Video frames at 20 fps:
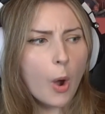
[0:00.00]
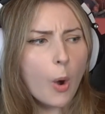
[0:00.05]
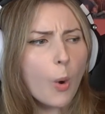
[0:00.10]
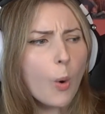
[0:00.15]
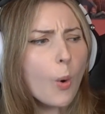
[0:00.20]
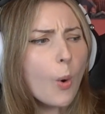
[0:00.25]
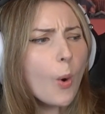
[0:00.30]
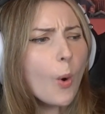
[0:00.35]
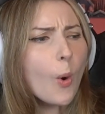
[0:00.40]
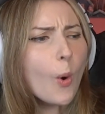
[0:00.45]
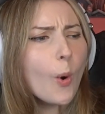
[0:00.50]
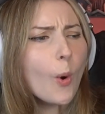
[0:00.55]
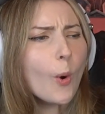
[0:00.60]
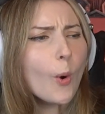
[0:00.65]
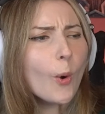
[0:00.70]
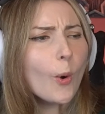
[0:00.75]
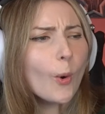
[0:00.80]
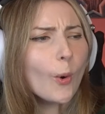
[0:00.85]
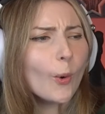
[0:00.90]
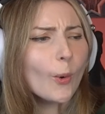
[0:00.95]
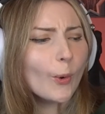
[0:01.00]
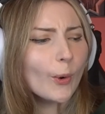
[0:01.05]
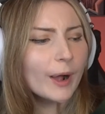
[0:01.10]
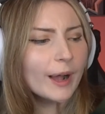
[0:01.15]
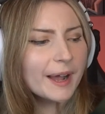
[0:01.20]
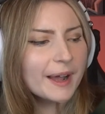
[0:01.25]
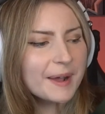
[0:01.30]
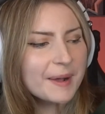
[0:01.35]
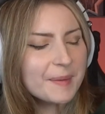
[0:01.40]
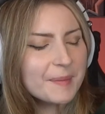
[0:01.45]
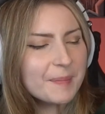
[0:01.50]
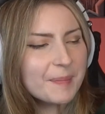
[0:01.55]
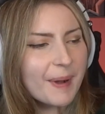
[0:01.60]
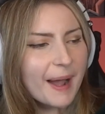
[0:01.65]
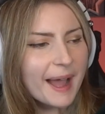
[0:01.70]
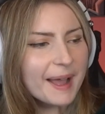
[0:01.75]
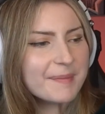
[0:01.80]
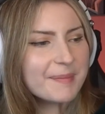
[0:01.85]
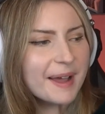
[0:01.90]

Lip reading: Oh, bye